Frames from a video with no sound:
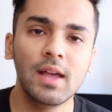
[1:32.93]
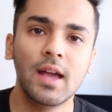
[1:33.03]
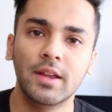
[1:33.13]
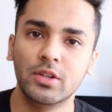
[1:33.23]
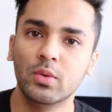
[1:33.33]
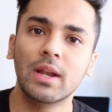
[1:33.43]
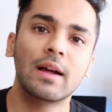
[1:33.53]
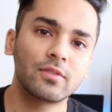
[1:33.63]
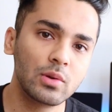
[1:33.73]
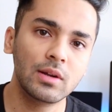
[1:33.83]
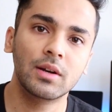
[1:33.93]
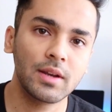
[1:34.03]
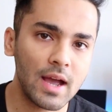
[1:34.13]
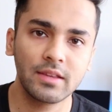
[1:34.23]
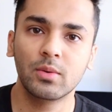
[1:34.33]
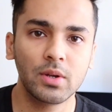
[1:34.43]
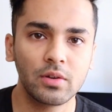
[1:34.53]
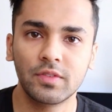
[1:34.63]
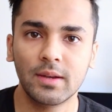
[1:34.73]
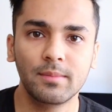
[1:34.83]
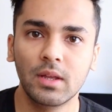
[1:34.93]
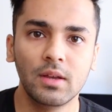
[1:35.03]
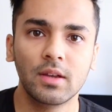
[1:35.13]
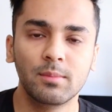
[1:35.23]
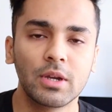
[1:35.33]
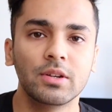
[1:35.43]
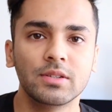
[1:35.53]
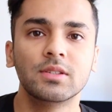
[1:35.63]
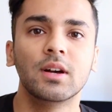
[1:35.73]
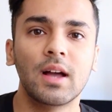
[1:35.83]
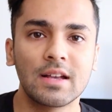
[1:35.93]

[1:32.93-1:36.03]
and you will have to learn either one of them because uh,